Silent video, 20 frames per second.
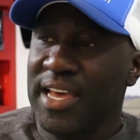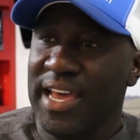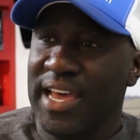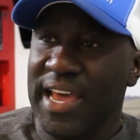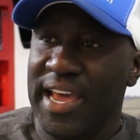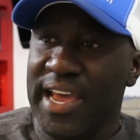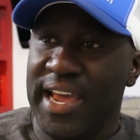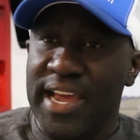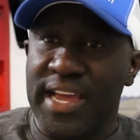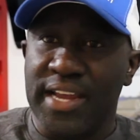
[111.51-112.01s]

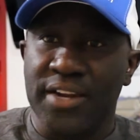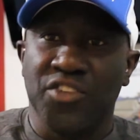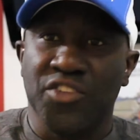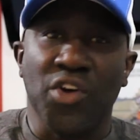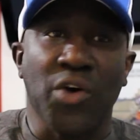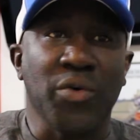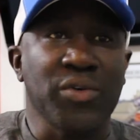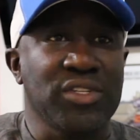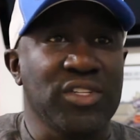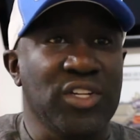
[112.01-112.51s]
and so
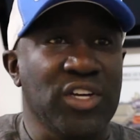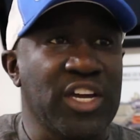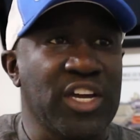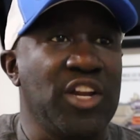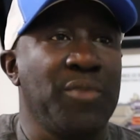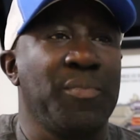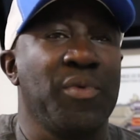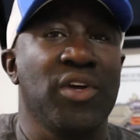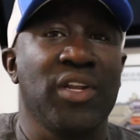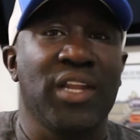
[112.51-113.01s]
I was looking
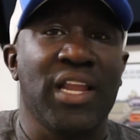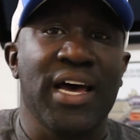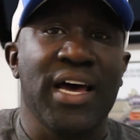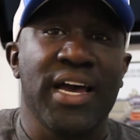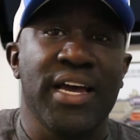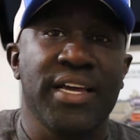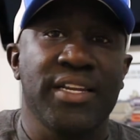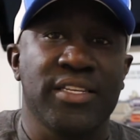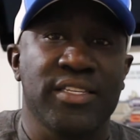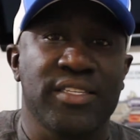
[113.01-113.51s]
up
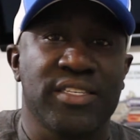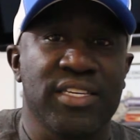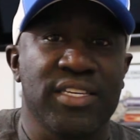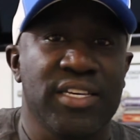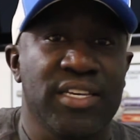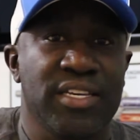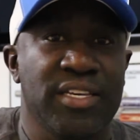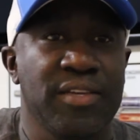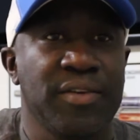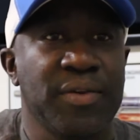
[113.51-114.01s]
online to
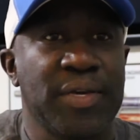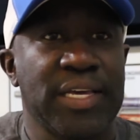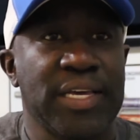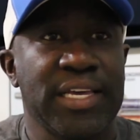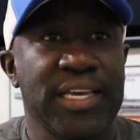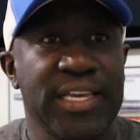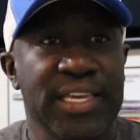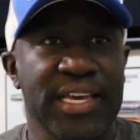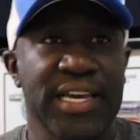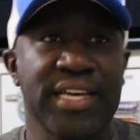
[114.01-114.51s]
see,
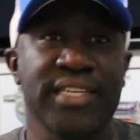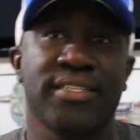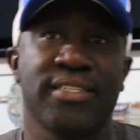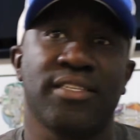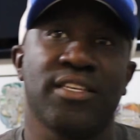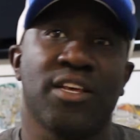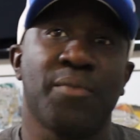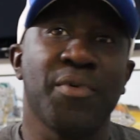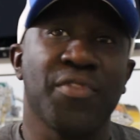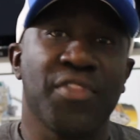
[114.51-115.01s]
yes,
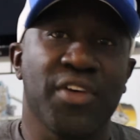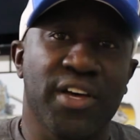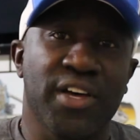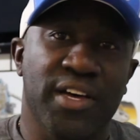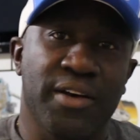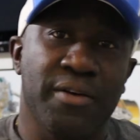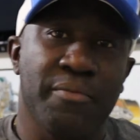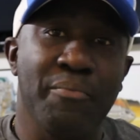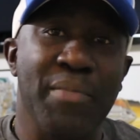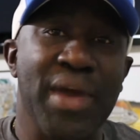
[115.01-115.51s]
some of
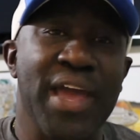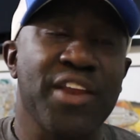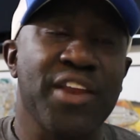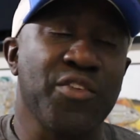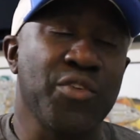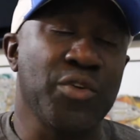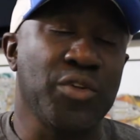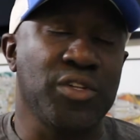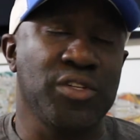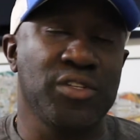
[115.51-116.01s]
the
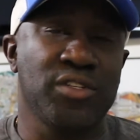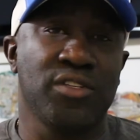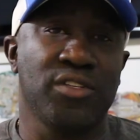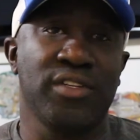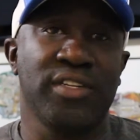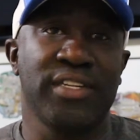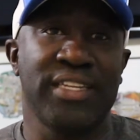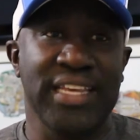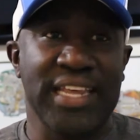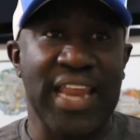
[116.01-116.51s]
manuals
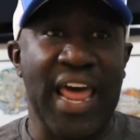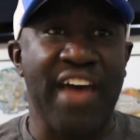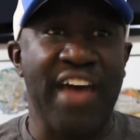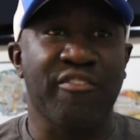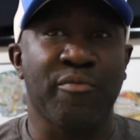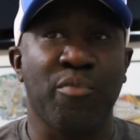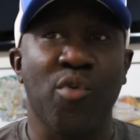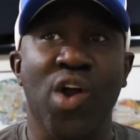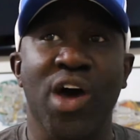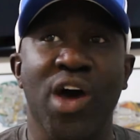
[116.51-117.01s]
did
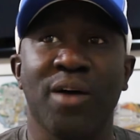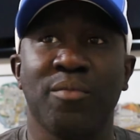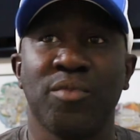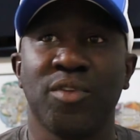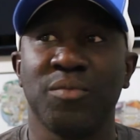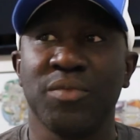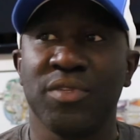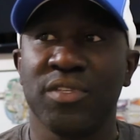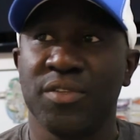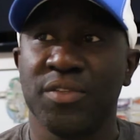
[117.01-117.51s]
have
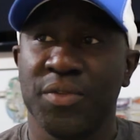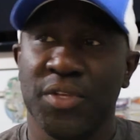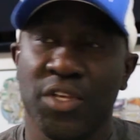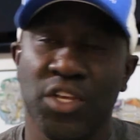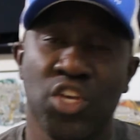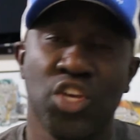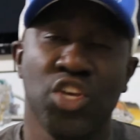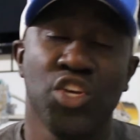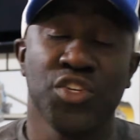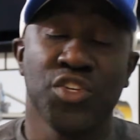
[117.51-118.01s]
problems.
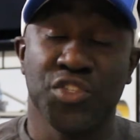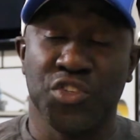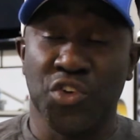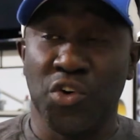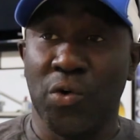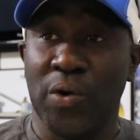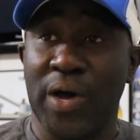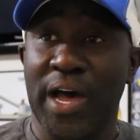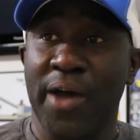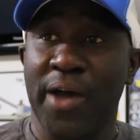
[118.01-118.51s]

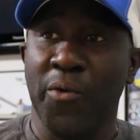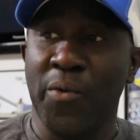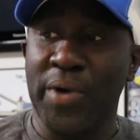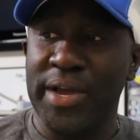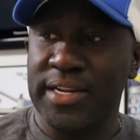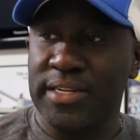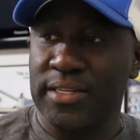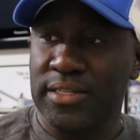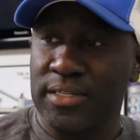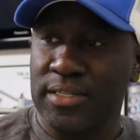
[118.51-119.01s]
So I
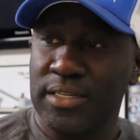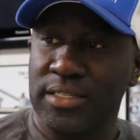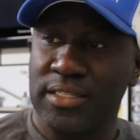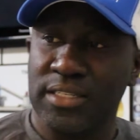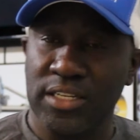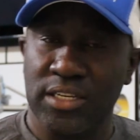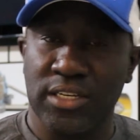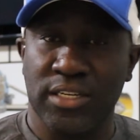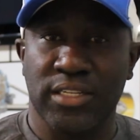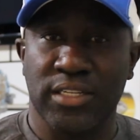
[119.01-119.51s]
went
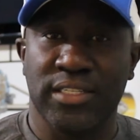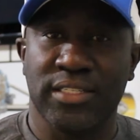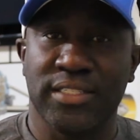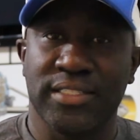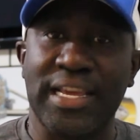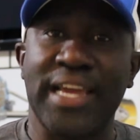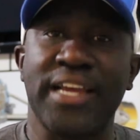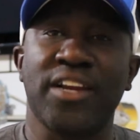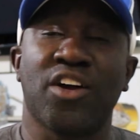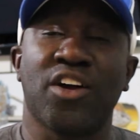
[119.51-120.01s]
to
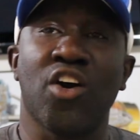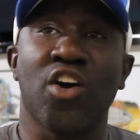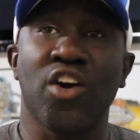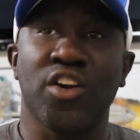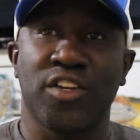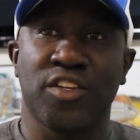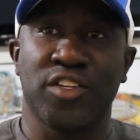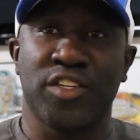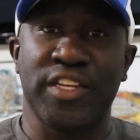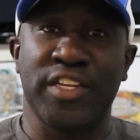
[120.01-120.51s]
take the
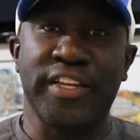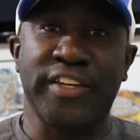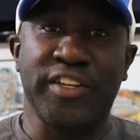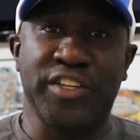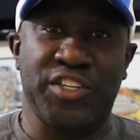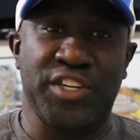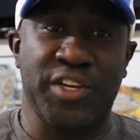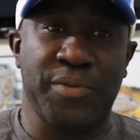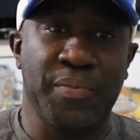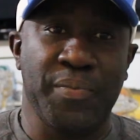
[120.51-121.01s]
car to the
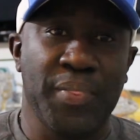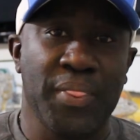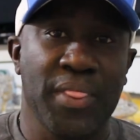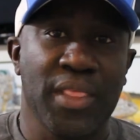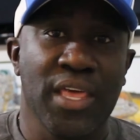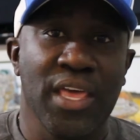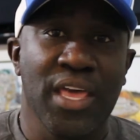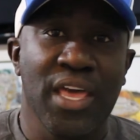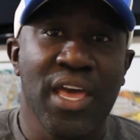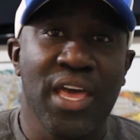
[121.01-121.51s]
dealership,
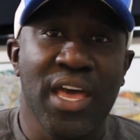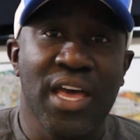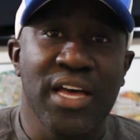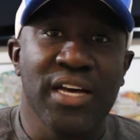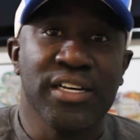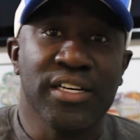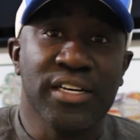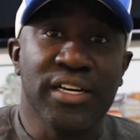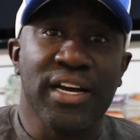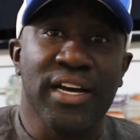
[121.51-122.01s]

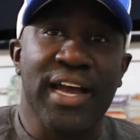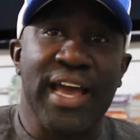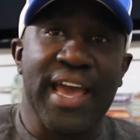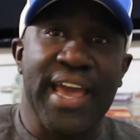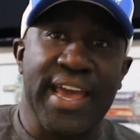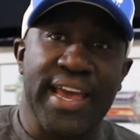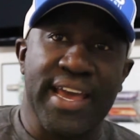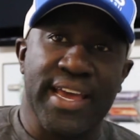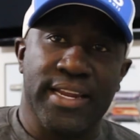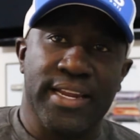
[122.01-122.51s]

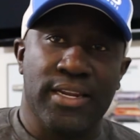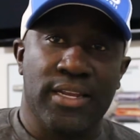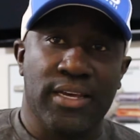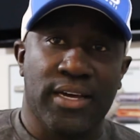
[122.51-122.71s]
and